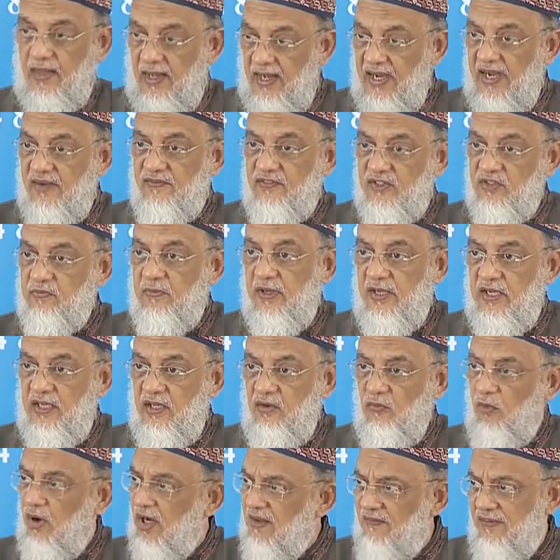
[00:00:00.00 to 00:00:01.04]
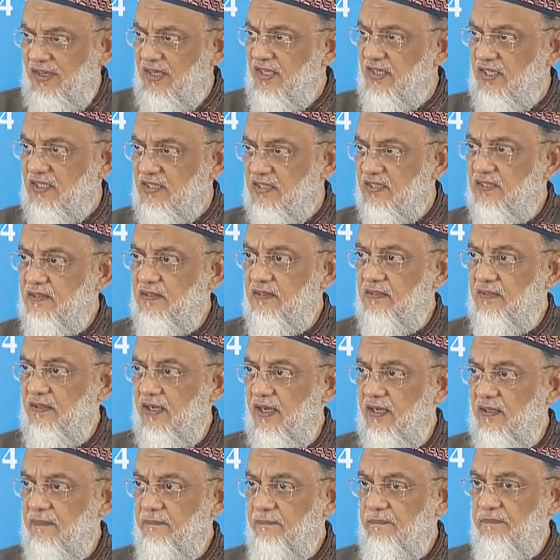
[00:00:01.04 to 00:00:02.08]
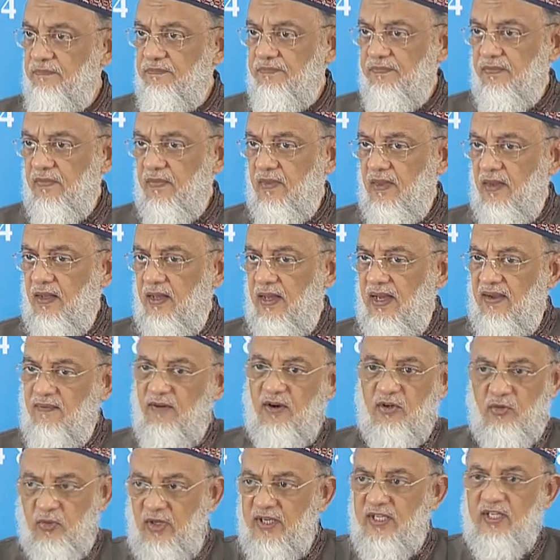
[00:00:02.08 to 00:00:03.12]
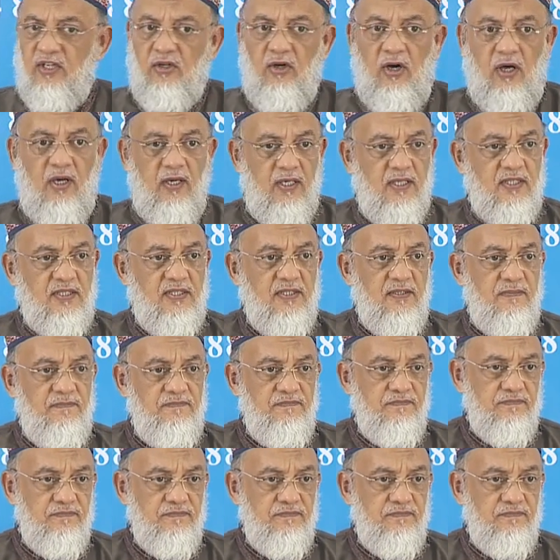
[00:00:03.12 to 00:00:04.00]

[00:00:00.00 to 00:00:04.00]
I have this money, whatever it is, right? I got $20.